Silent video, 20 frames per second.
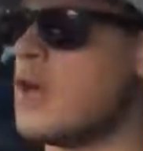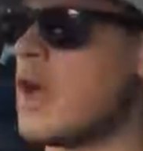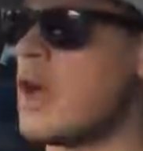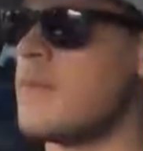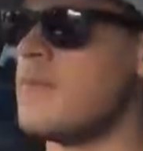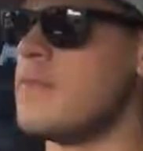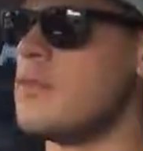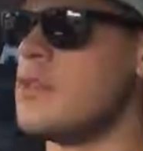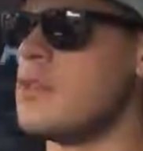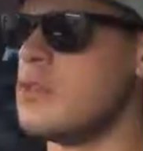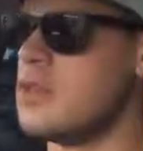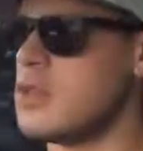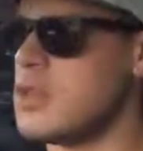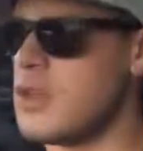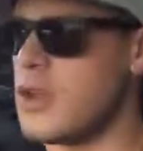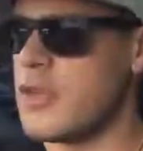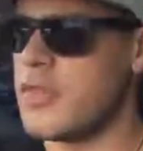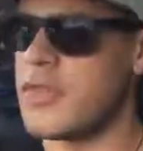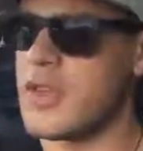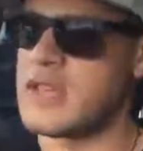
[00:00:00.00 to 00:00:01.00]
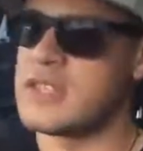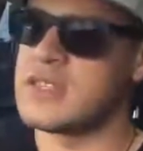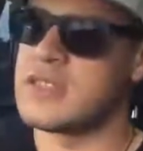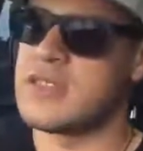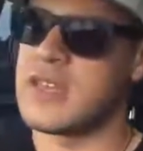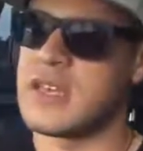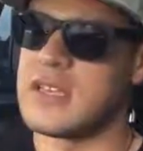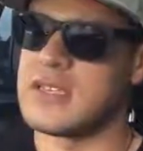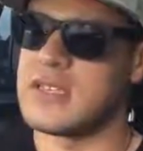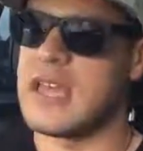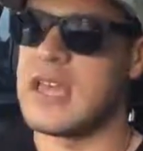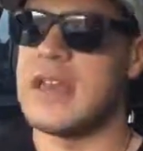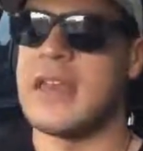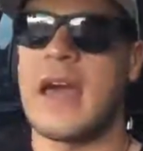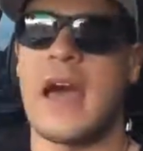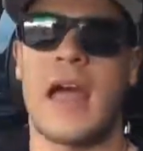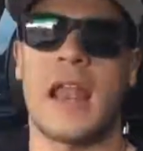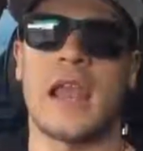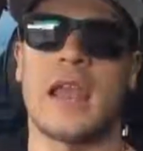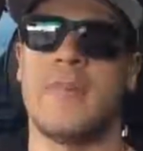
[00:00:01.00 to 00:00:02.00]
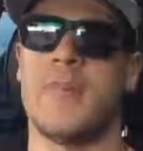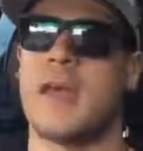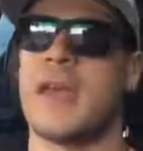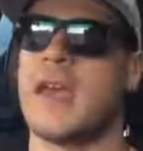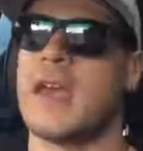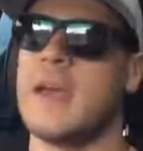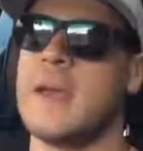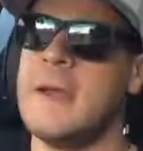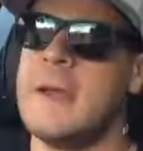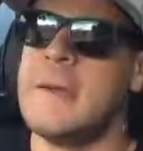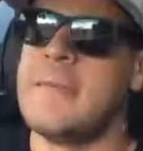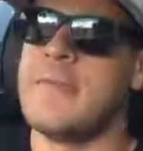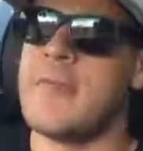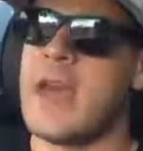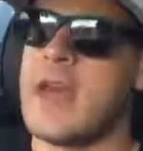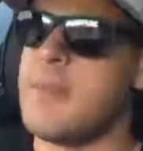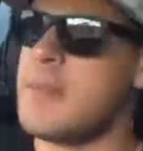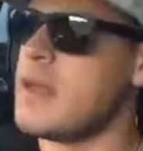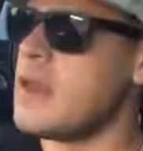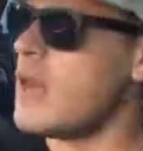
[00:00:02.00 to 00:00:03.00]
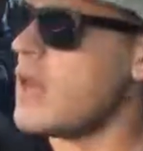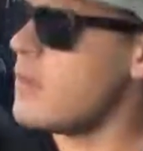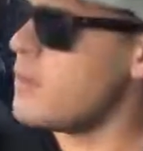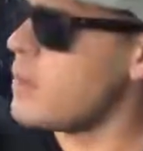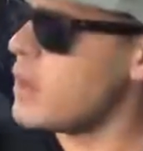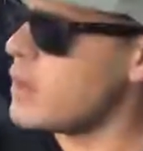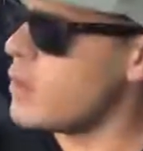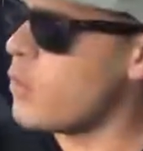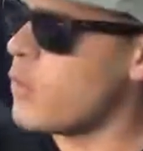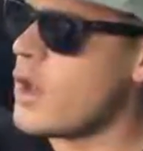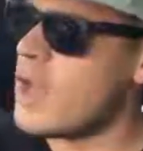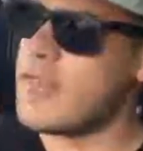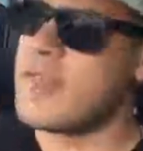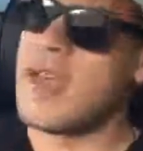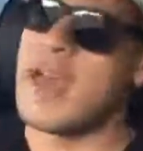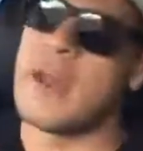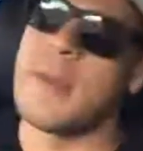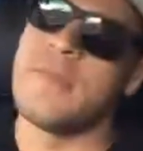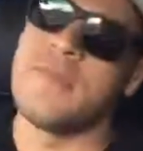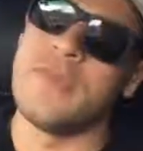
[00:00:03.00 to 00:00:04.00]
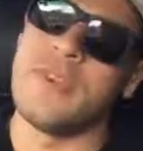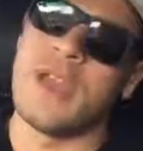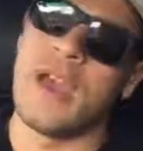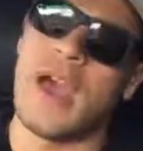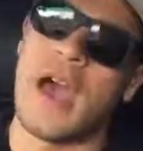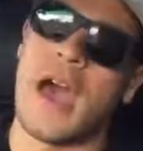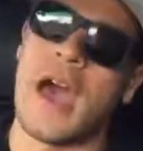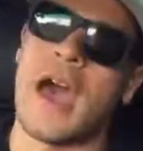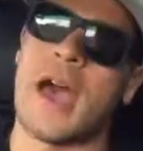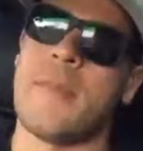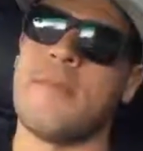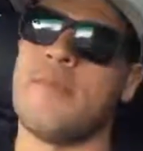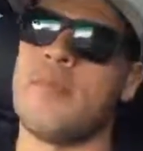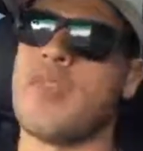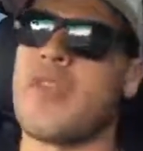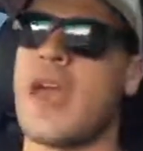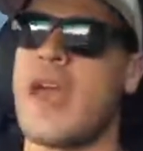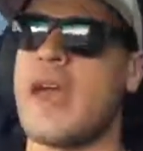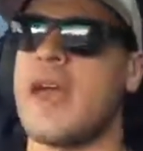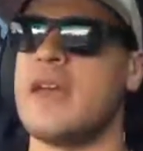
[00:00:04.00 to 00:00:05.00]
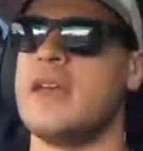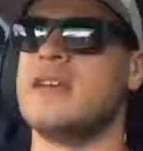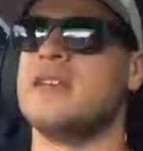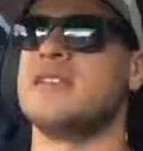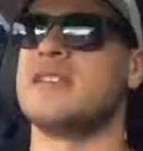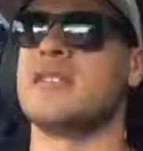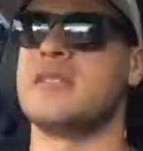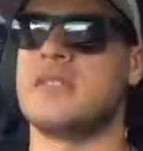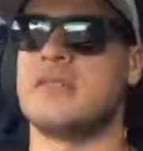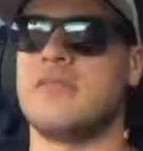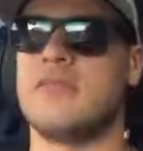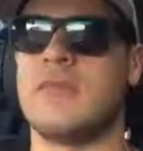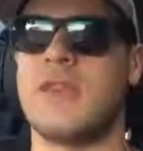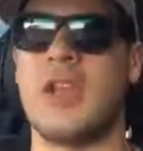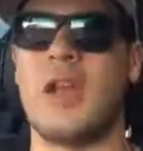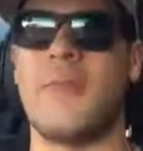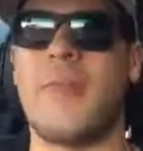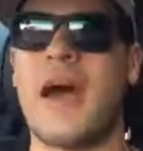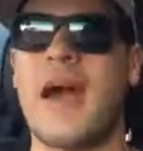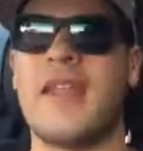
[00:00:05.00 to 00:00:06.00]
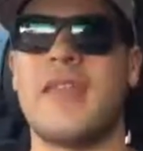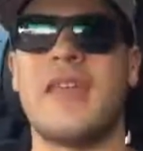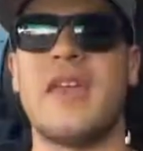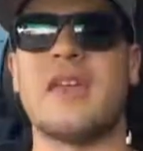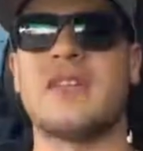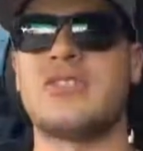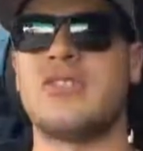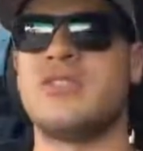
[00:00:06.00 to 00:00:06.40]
Things get gnarlier, bigger, and being aware that that is part of the gig.